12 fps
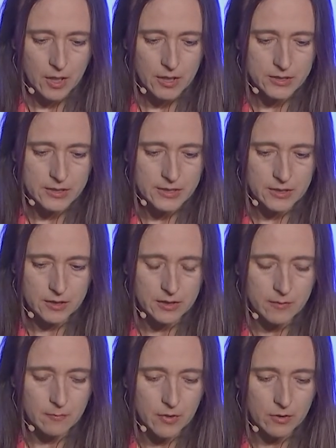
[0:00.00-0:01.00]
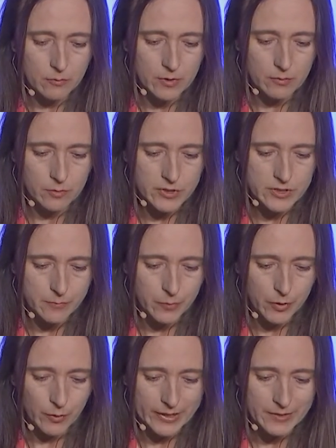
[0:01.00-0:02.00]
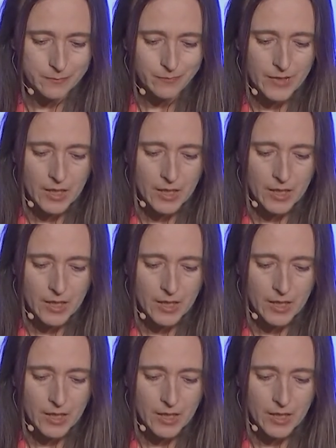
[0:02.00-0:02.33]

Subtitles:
until the malware was deployed.